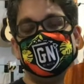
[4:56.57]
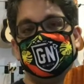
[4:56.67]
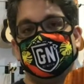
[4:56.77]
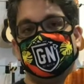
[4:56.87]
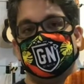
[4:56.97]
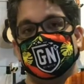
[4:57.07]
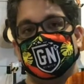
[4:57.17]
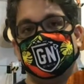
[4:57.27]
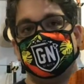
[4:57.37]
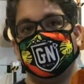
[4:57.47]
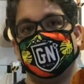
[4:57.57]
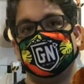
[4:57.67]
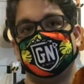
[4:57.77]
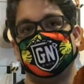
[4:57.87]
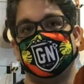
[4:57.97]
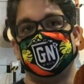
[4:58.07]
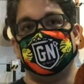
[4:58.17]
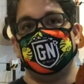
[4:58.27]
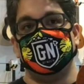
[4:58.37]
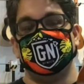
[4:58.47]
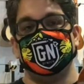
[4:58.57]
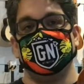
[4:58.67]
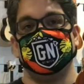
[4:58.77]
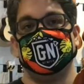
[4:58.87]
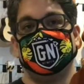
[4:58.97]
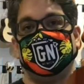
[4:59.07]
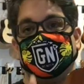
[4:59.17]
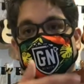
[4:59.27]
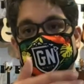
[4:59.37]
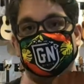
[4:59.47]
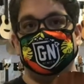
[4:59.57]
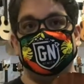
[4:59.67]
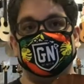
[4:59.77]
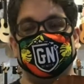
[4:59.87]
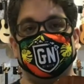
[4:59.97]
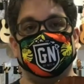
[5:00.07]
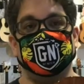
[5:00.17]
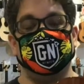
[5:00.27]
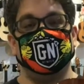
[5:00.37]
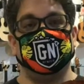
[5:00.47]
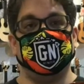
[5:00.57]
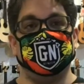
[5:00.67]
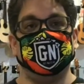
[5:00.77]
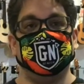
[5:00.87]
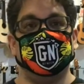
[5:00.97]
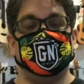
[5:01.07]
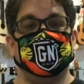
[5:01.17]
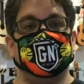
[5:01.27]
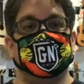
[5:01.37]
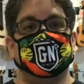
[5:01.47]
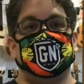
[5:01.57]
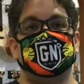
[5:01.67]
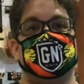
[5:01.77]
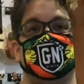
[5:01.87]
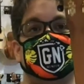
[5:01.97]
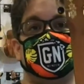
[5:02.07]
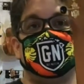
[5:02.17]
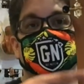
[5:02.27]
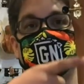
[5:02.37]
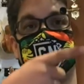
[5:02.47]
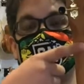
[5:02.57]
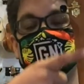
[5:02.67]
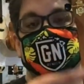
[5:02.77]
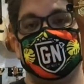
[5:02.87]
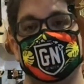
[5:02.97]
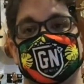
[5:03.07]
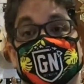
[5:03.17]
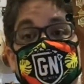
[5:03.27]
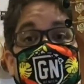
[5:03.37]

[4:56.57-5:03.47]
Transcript: it's not nearly as shiny as the body, right? That's because the neck has their